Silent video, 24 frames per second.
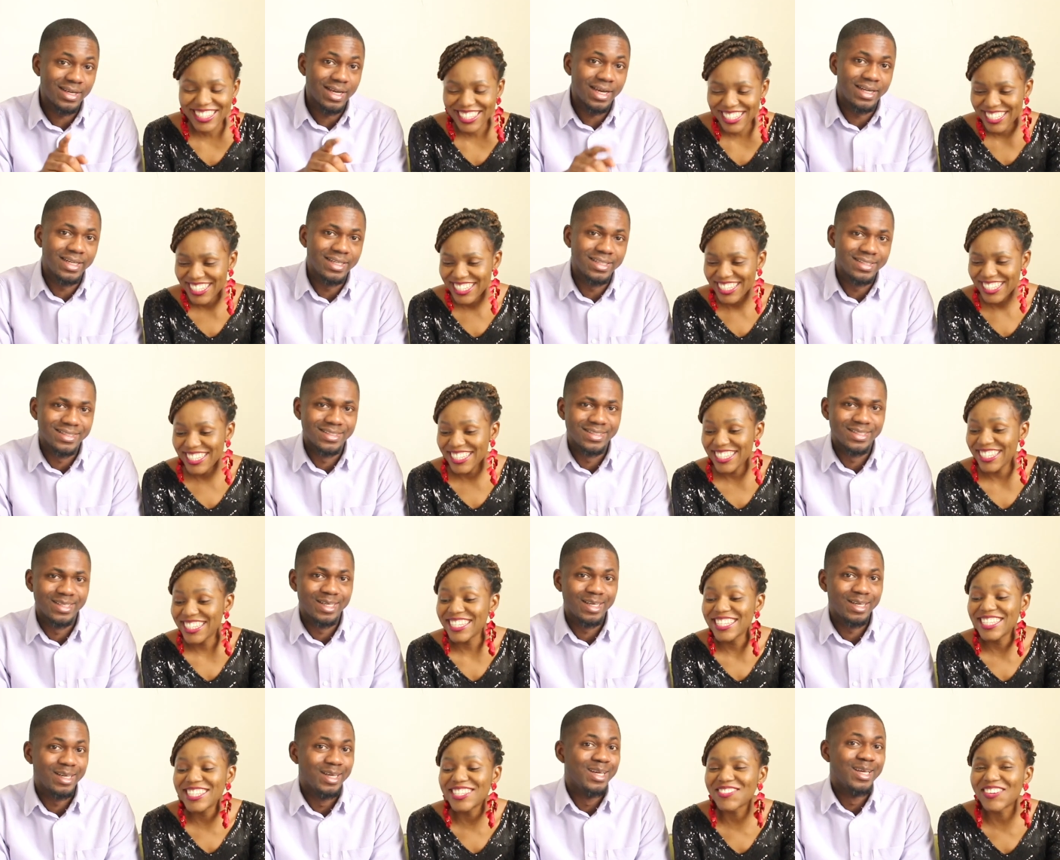Speaker 1: get it.
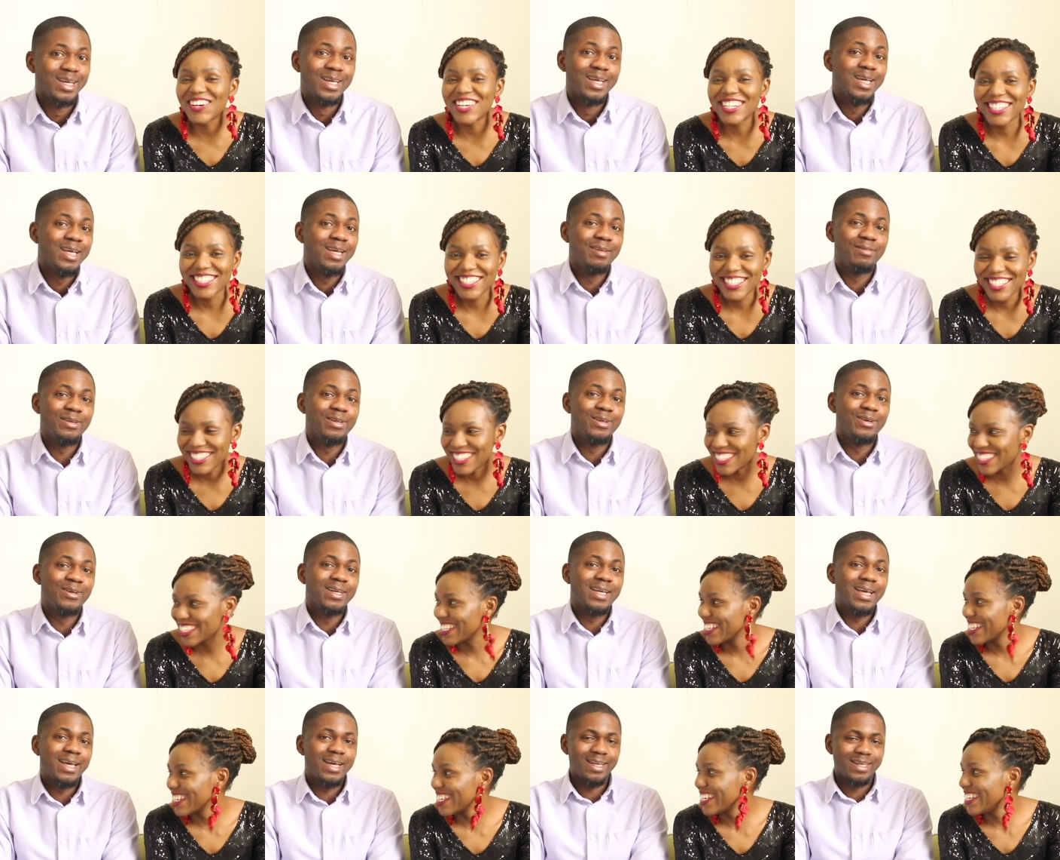It is what it is. If you
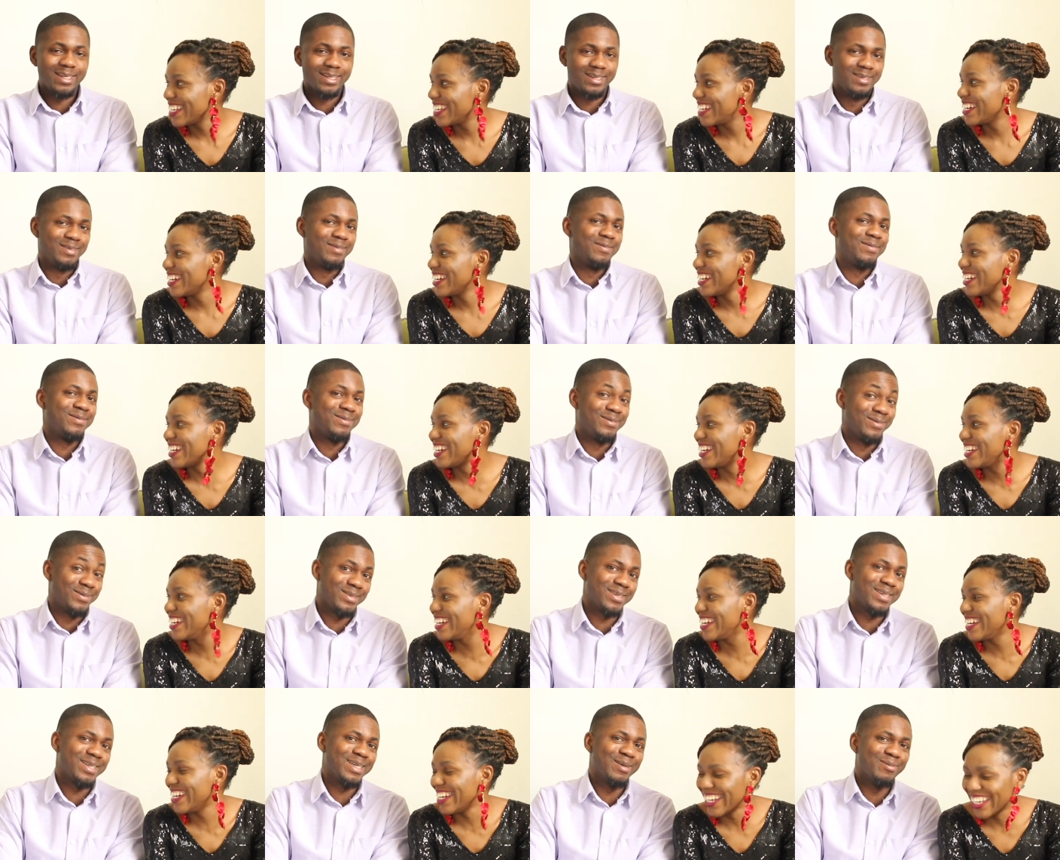don't get it,
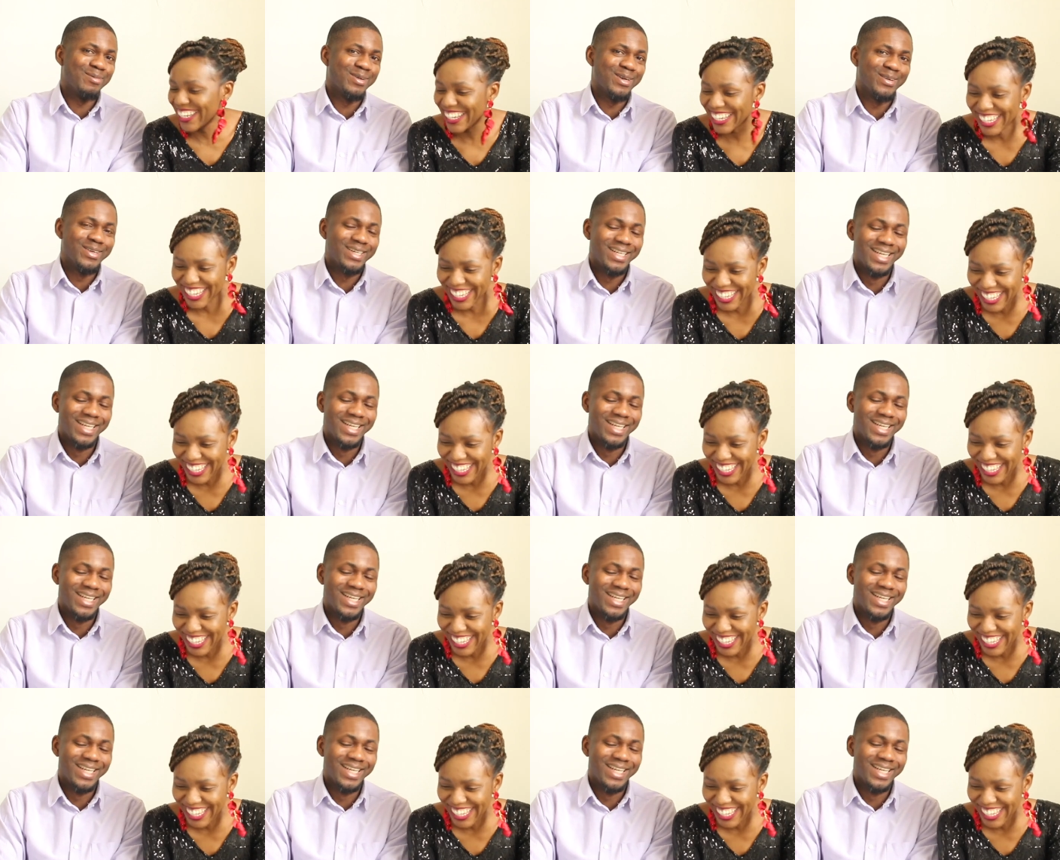okay, about